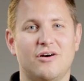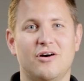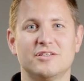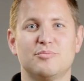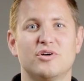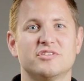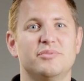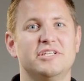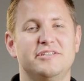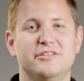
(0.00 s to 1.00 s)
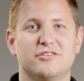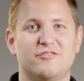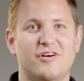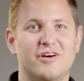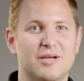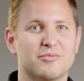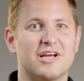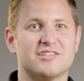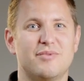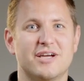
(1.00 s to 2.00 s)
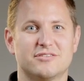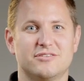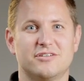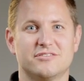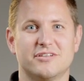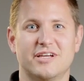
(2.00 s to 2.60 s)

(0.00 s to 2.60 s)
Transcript: all the possibilities of our M-class miter saws,